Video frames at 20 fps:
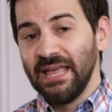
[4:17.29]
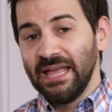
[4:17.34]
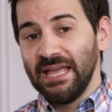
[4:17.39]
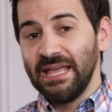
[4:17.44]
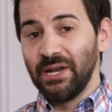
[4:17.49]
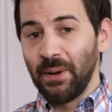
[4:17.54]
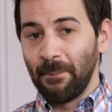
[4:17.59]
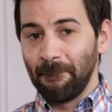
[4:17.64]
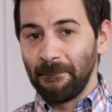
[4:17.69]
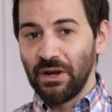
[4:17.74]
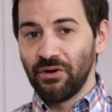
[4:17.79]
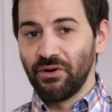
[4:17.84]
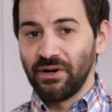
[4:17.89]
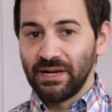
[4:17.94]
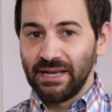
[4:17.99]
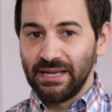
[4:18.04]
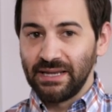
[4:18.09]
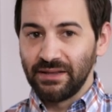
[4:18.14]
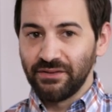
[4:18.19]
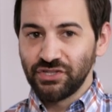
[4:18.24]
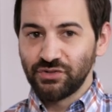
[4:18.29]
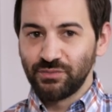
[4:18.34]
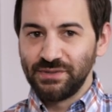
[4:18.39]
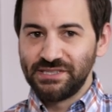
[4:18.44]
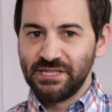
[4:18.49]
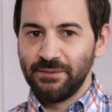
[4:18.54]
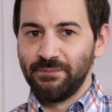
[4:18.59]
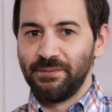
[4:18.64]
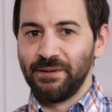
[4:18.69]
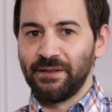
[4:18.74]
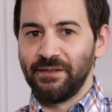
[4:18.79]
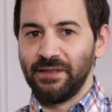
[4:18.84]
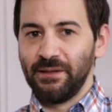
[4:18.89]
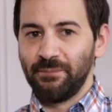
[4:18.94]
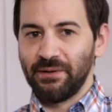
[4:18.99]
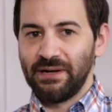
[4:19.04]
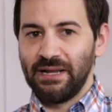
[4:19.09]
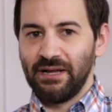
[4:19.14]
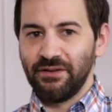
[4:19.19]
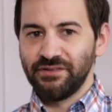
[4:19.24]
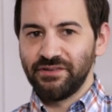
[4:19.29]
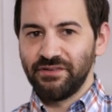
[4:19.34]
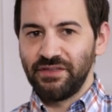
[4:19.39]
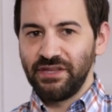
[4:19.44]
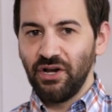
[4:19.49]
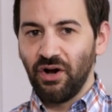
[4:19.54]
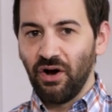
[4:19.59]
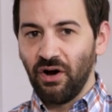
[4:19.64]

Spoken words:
In American English, we typically pronounce the